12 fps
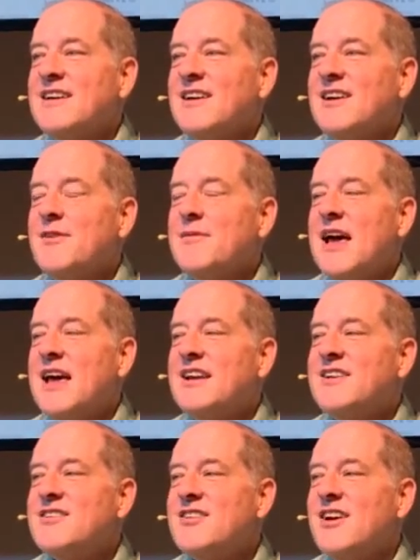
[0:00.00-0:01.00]
Uh,
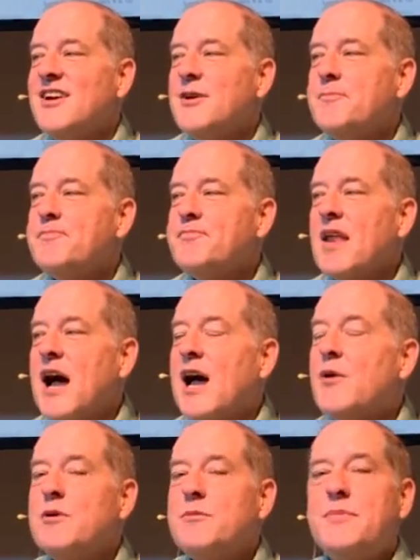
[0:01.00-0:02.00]
and uh,
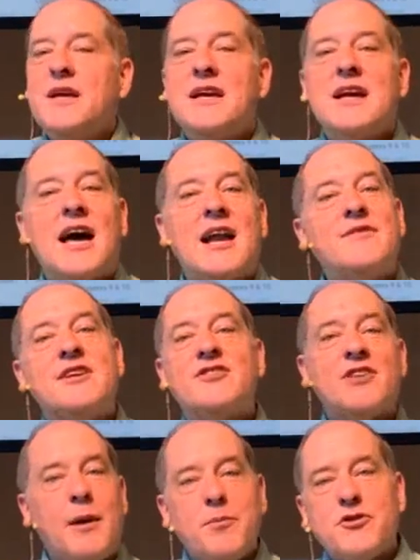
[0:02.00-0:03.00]
I would be kind of a
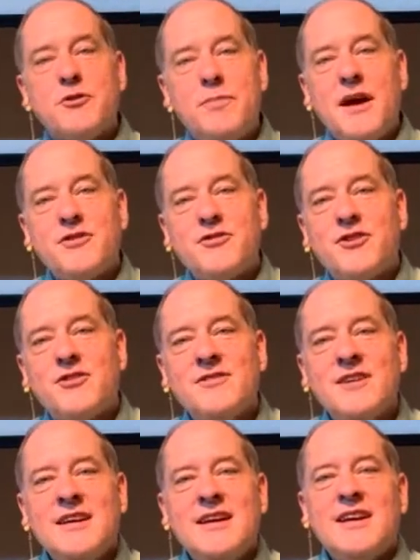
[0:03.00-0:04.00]
discipleship pastor.
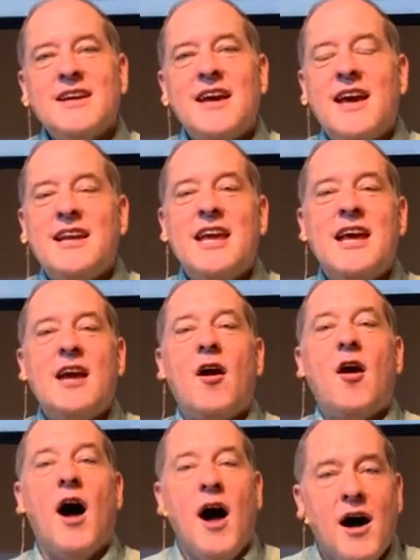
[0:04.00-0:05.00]
And he
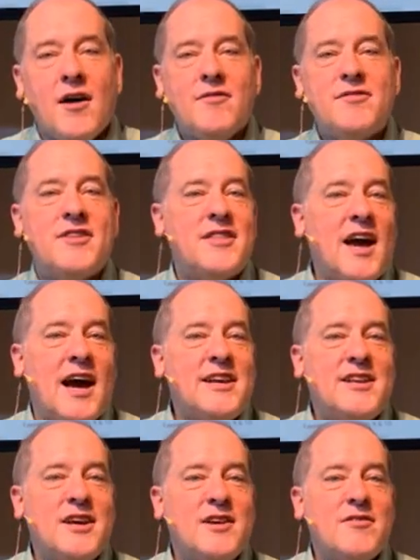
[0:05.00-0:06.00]
loved the
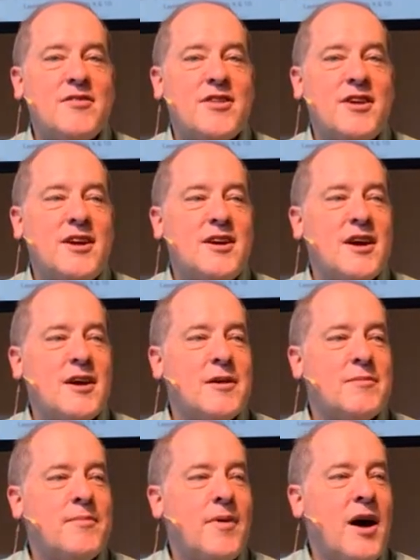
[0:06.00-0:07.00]
idea of the uh,
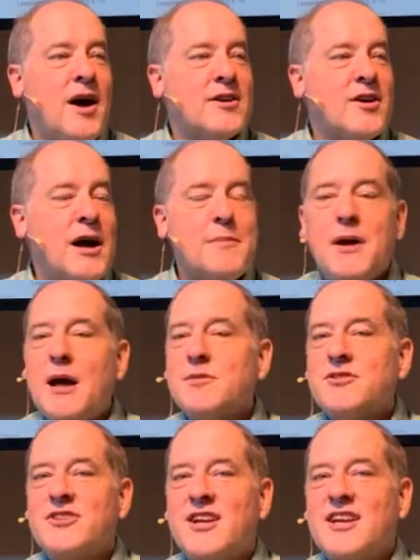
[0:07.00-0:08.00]
online
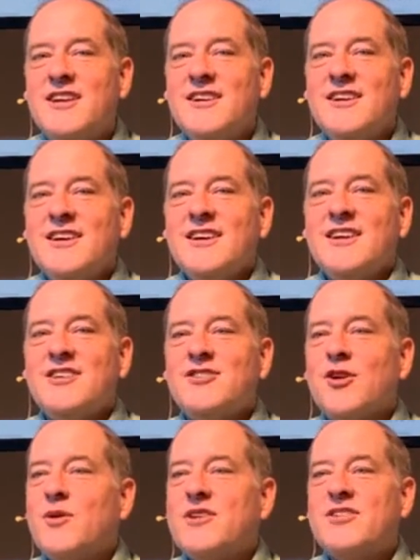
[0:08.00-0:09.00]
Bible study. And
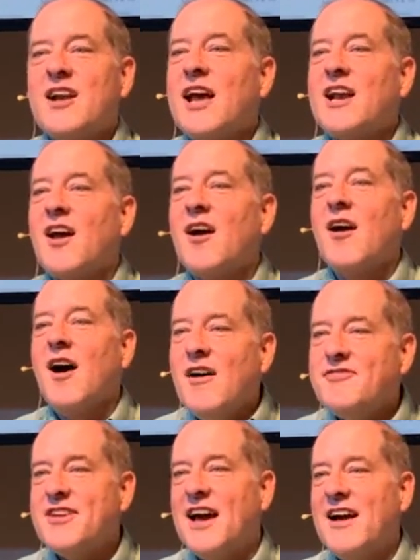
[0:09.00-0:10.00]
so he said, I'd
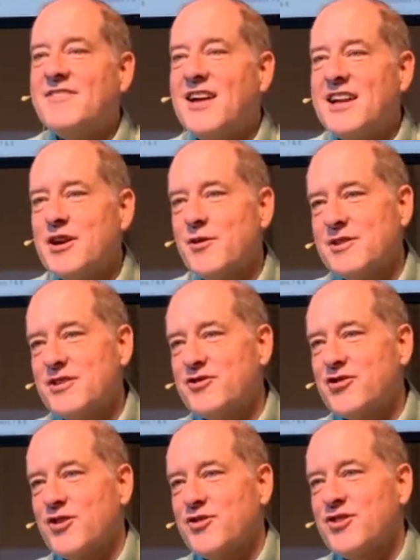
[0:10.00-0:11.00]
love to have that here in this
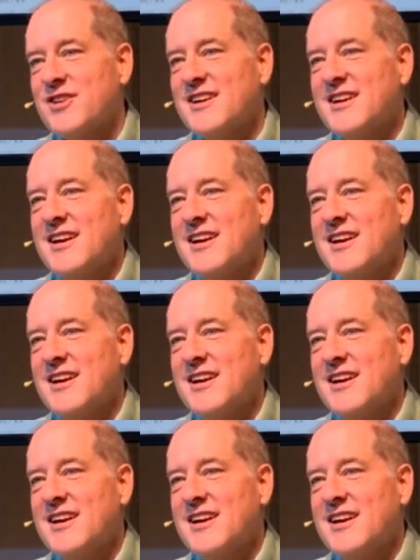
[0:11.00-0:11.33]
church.